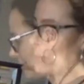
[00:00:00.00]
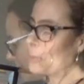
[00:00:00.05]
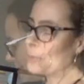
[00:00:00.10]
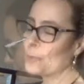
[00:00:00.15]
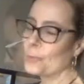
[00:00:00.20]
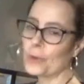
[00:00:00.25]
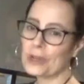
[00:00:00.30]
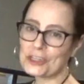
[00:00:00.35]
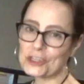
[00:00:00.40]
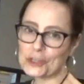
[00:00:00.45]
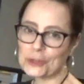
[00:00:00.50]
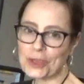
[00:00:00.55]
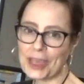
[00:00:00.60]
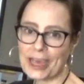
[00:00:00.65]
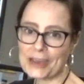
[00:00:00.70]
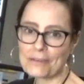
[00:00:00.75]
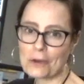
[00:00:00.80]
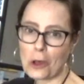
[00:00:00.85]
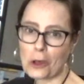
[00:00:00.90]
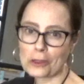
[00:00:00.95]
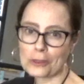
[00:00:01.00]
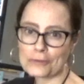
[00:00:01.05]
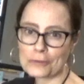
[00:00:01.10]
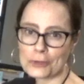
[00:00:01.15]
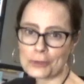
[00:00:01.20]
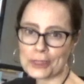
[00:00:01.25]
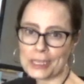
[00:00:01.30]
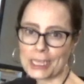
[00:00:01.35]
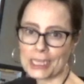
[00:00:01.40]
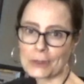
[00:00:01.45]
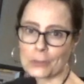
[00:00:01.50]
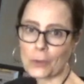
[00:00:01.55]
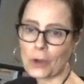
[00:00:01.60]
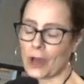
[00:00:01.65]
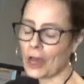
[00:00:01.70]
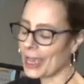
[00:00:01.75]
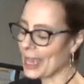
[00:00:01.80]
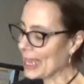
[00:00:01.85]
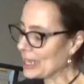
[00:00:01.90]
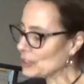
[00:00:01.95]
Once you have all of your
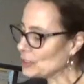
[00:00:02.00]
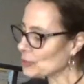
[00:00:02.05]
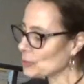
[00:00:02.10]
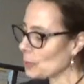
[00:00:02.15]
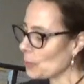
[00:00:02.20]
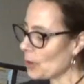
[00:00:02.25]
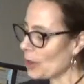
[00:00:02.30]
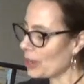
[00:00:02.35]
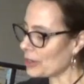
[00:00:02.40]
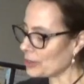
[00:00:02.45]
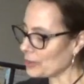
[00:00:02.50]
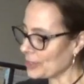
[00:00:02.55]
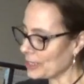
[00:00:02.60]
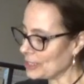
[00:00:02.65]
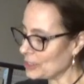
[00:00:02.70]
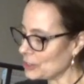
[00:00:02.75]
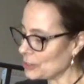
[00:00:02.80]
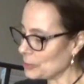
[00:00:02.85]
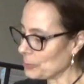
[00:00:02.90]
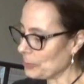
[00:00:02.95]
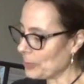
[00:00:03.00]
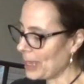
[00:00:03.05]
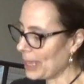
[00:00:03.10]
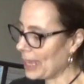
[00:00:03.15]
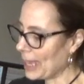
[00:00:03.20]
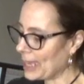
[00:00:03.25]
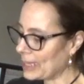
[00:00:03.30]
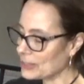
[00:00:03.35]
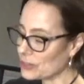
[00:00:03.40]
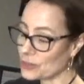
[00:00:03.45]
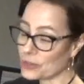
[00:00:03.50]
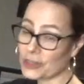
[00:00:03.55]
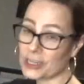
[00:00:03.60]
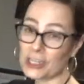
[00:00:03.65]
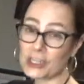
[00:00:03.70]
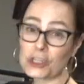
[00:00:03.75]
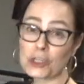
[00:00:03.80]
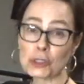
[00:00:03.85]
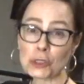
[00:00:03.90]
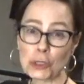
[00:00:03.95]
quinoa and your water into your pan, you're going
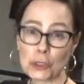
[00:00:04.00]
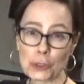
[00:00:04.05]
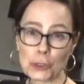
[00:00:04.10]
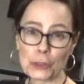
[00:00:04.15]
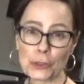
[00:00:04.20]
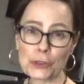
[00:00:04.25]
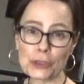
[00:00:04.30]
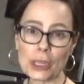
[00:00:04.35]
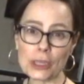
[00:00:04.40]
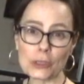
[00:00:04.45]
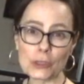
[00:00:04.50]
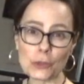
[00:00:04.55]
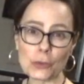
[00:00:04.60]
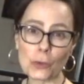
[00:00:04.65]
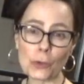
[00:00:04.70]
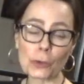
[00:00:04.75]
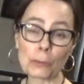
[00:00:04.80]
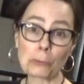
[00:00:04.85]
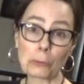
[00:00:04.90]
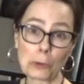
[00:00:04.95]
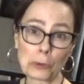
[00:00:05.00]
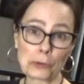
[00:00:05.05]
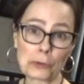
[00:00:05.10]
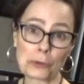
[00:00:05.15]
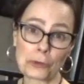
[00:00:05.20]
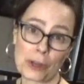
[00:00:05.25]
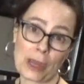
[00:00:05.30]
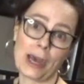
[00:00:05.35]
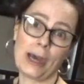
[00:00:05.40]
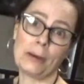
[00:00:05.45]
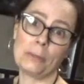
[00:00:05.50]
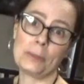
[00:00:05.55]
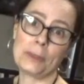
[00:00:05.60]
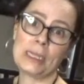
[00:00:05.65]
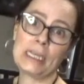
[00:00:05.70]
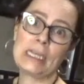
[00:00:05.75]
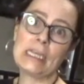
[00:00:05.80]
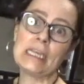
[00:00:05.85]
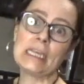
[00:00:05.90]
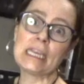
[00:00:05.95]
to turn your burner up
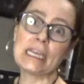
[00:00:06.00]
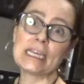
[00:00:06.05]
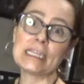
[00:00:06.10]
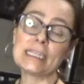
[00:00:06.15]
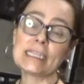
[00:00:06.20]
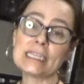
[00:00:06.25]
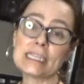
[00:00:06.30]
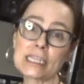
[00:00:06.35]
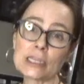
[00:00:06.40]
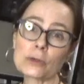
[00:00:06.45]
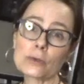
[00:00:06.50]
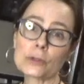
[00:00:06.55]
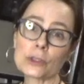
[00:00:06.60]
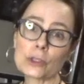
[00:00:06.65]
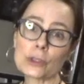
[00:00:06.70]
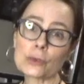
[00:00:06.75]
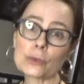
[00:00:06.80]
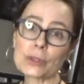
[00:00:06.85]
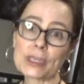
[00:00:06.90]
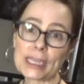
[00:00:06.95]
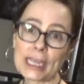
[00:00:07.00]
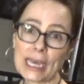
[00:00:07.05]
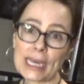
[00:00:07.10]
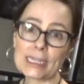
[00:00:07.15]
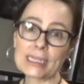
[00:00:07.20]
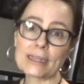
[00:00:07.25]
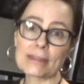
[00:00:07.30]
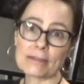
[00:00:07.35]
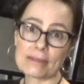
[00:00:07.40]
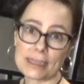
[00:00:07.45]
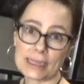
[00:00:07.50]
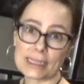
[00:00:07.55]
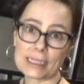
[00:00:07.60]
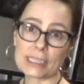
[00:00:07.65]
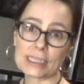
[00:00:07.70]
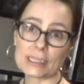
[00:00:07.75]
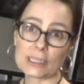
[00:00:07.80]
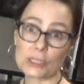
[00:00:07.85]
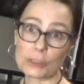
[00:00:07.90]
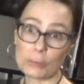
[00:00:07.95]
until you get this
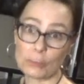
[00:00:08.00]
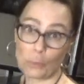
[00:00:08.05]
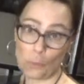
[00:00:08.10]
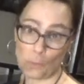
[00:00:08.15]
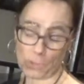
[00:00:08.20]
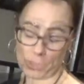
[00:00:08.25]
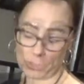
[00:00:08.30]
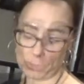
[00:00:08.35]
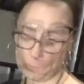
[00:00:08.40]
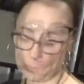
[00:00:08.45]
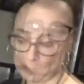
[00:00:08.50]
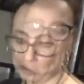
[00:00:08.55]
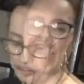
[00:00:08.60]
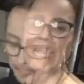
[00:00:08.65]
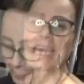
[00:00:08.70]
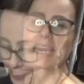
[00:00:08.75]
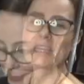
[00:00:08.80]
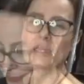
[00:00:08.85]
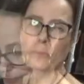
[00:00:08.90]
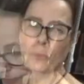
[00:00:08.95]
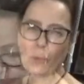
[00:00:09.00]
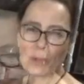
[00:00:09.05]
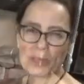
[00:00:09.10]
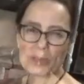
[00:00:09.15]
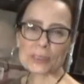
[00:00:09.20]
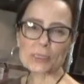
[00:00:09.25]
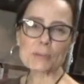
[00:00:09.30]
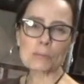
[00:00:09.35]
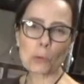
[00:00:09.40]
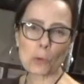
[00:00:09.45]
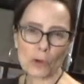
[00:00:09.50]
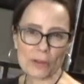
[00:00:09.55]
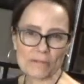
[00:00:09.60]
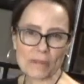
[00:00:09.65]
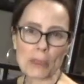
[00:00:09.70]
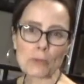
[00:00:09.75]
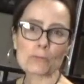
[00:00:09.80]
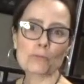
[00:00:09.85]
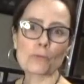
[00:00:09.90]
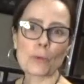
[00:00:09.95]
to boil. And the boil is more of
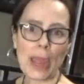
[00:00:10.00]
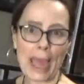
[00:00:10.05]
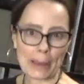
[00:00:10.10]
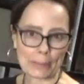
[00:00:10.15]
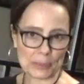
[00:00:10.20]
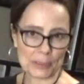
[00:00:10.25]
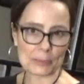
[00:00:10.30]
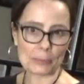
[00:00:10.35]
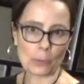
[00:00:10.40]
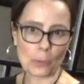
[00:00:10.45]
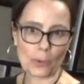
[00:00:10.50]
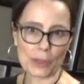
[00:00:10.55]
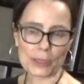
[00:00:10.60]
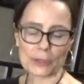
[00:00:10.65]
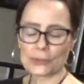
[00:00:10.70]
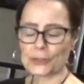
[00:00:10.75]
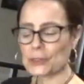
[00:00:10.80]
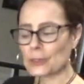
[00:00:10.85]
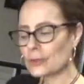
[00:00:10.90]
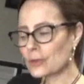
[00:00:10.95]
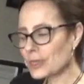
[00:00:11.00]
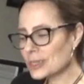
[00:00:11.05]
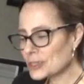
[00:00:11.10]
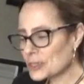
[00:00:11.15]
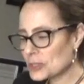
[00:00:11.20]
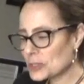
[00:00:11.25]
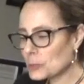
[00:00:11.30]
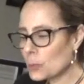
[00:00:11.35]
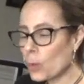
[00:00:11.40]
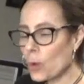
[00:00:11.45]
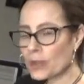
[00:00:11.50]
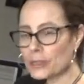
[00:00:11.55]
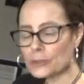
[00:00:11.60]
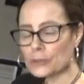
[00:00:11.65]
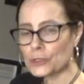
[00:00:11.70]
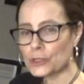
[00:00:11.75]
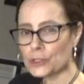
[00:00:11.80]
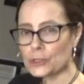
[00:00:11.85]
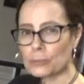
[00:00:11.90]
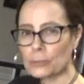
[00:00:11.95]
a rapid boil, so not just 1 or
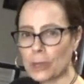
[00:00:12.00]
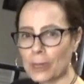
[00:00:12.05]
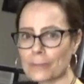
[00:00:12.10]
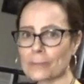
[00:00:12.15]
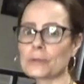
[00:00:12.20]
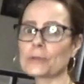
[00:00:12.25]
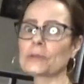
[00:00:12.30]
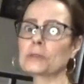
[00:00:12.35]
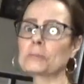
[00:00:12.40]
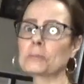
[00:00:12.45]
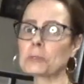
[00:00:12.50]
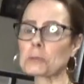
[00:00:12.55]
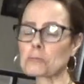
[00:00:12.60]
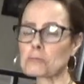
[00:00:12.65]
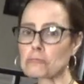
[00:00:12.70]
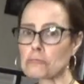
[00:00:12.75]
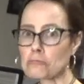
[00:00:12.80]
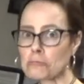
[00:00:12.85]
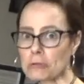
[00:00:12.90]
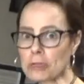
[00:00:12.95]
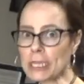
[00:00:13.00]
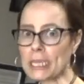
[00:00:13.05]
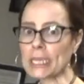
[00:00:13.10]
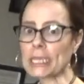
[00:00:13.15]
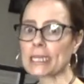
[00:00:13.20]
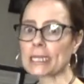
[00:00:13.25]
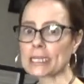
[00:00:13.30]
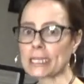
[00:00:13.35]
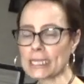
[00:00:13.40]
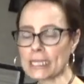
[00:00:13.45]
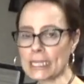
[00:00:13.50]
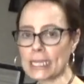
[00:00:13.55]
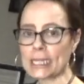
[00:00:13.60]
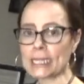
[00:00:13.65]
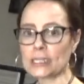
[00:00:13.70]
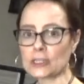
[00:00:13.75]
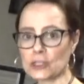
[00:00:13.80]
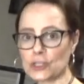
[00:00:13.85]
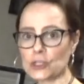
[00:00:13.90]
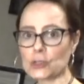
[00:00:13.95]
2 bubbles, but really get
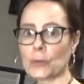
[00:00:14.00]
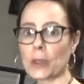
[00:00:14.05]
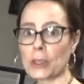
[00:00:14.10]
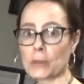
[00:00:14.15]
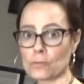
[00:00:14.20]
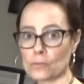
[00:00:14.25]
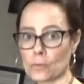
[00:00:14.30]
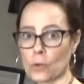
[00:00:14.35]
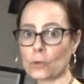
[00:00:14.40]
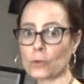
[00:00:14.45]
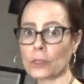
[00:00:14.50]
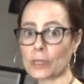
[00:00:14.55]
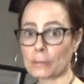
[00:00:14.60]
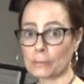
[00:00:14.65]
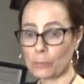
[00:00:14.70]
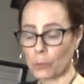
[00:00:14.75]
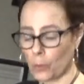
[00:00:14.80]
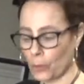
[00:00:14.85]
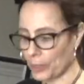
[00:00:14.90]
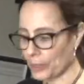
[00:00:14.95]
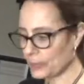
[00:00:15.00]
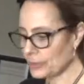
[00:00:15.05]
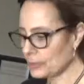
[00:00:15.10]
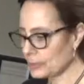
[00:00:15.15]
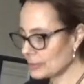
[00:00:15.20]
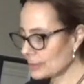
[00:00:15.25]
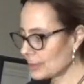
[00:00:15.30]
it to a rolling boil.